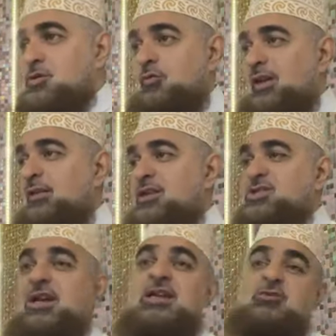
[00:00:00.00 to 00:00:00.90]
So
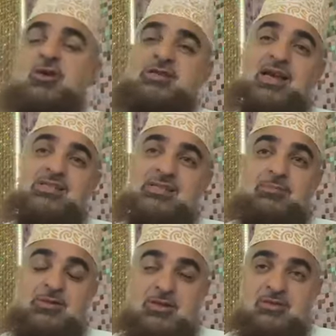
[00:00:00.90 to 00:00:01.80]
when the challenge was
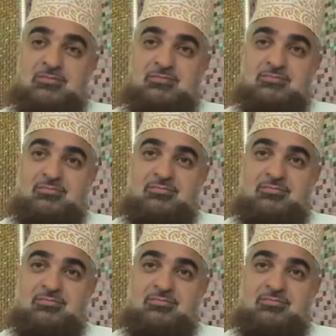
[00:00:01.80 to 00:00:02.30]
accepted,